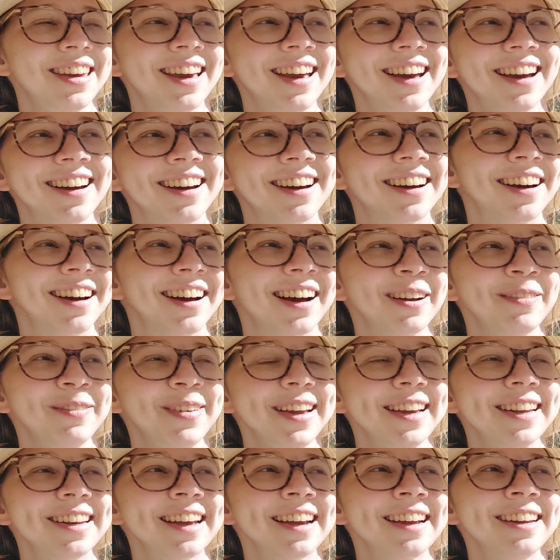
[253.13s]
yeah, I
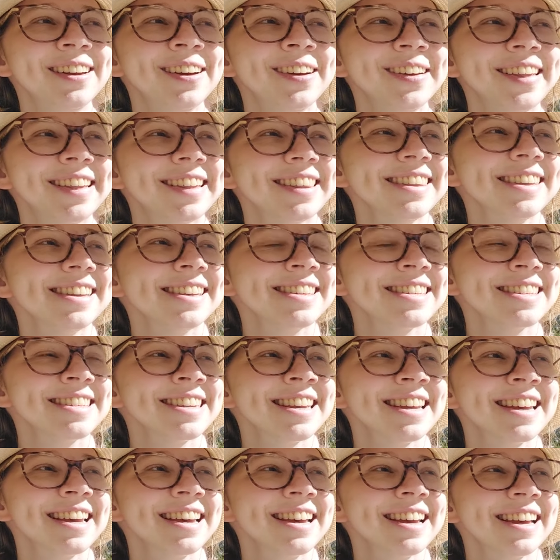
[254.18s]
mean I know that it's
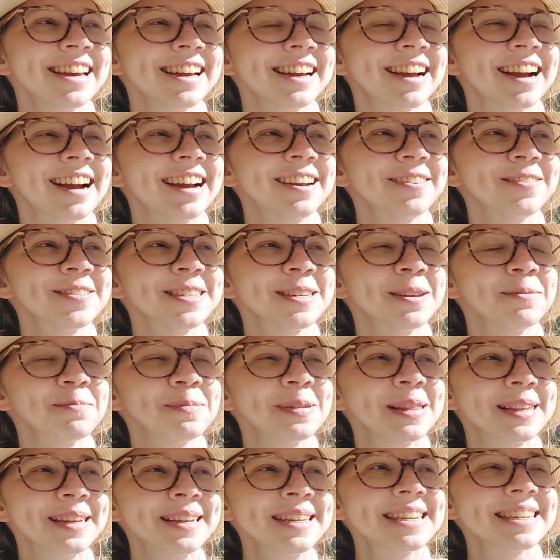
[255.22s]
kind of
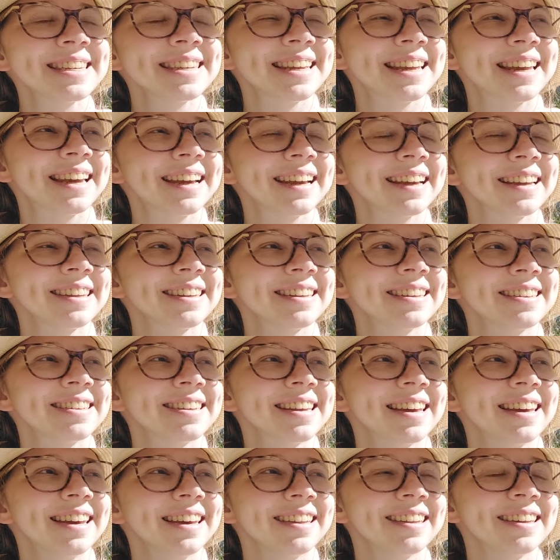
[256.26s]
simplistic to
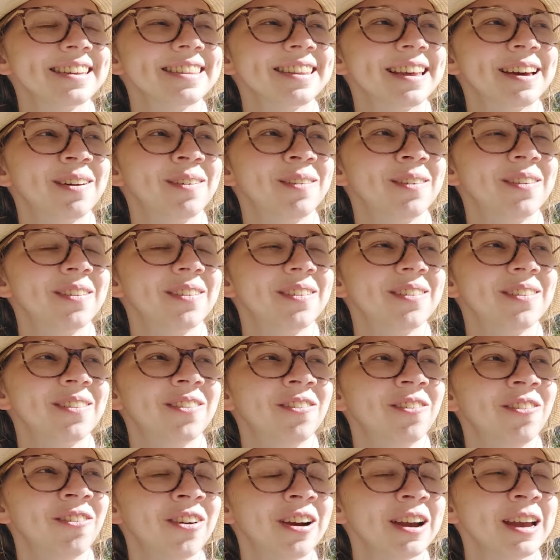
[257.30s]
say it in that
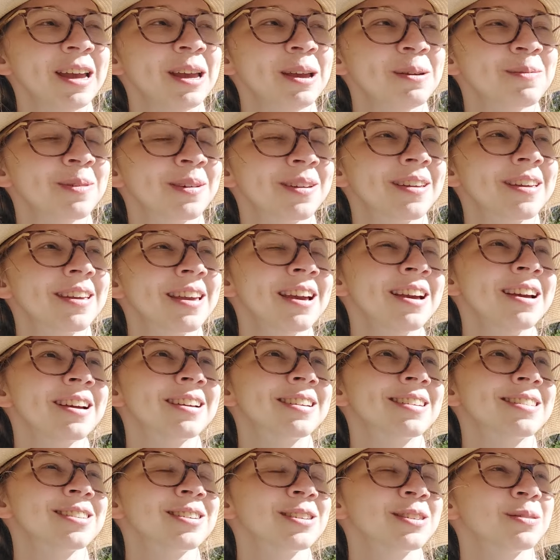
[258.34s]
way, but yeah,
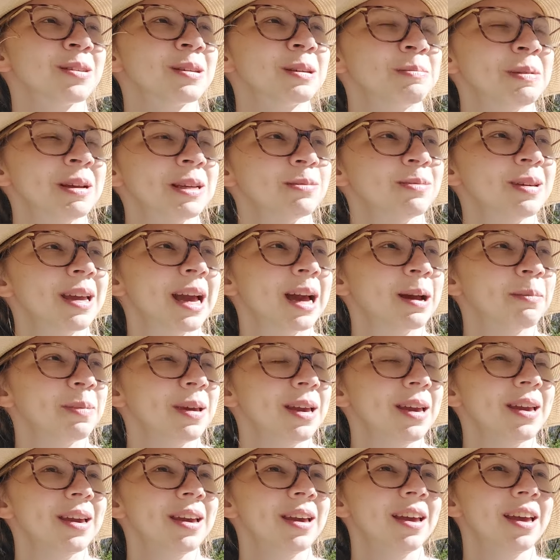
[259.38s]
it just it makes me
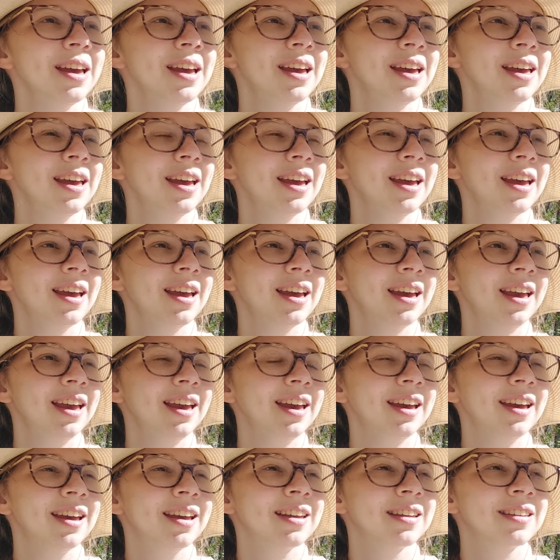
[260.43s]
happy.
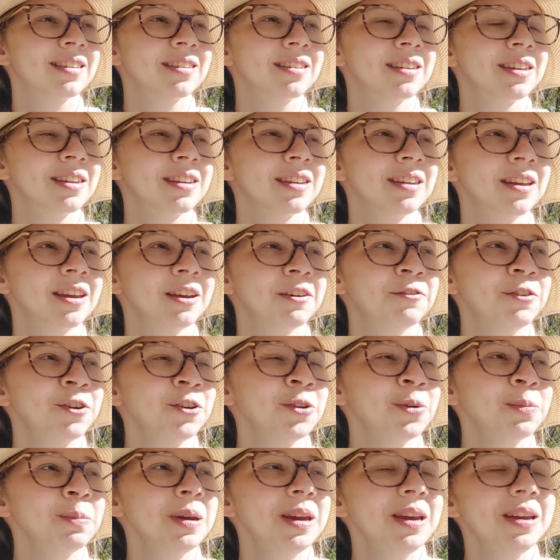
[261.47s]
And
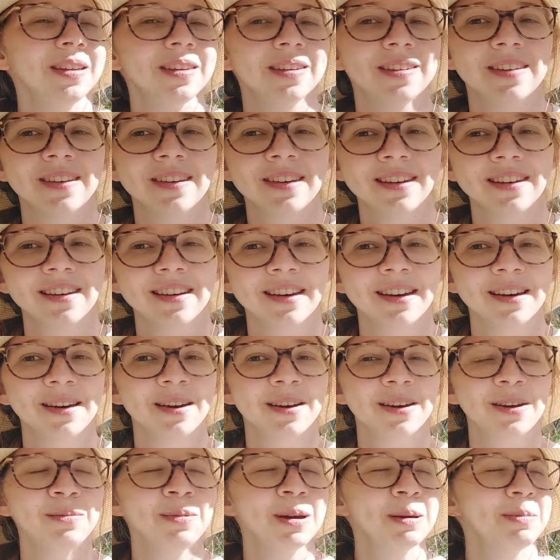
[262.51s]
Vondel Pete
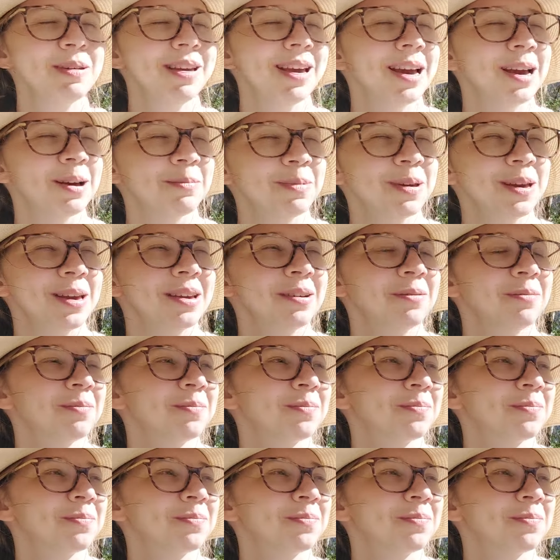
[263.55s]
you make me happy.